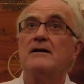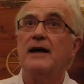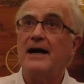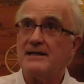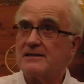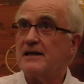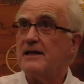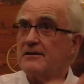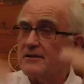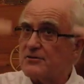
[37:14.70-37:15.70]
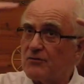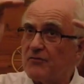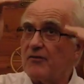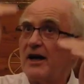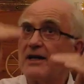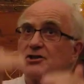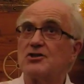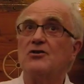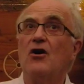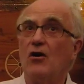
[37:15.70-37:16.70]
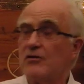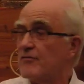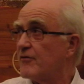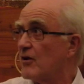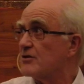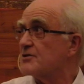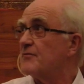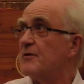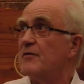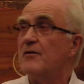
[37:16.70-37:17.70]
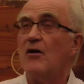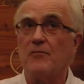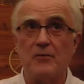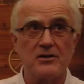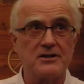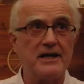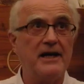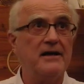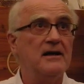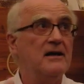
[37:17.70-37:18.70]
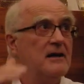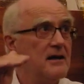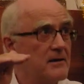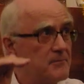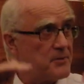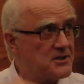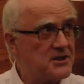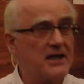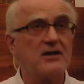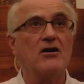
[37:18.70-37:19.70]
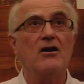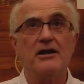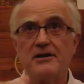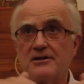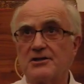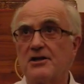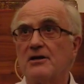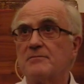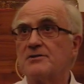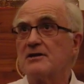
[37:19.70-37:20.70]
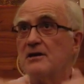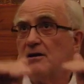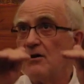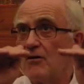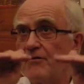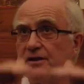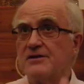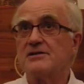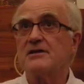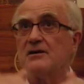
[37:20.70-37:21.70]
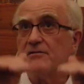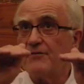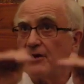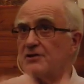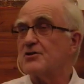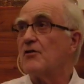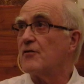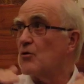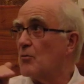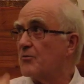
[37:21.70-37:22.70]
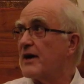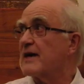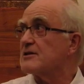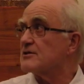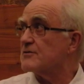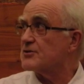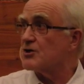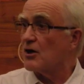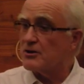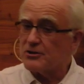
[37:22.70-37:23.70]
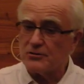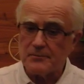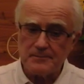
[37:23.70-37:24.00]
essay, this reflection on the philosophy of Montaigne, particularly in terms of his philosophical practice of solitude.